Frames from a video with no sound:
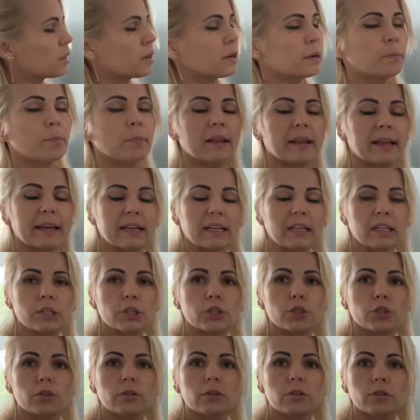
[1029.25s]
planning
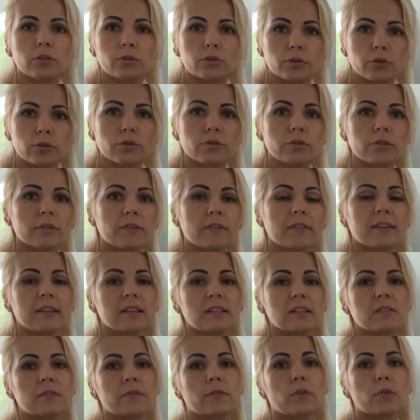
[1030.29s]
to introduce in
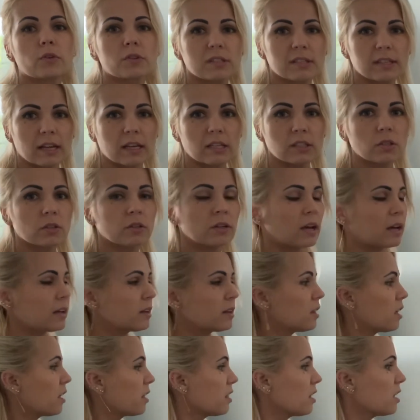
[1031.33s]
this first lesson, and
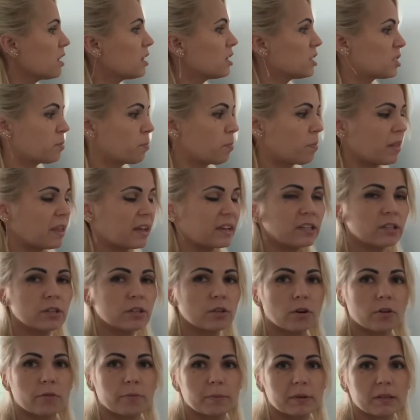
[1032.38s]
I think it's plenty
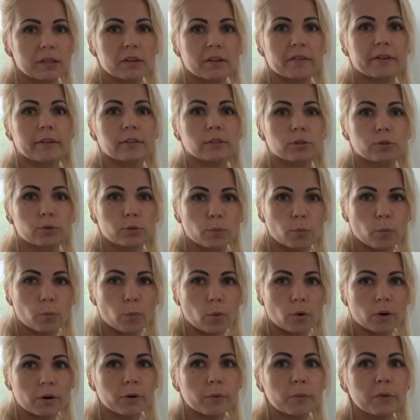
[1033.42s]
of material to
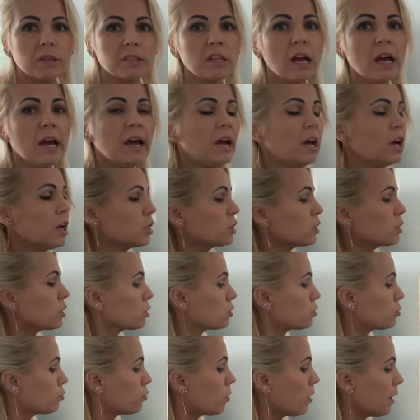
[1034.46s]
work with. So
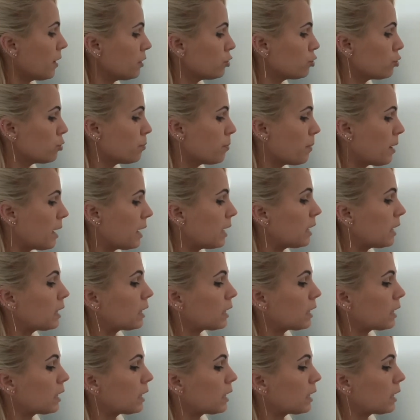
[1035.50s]
trying to make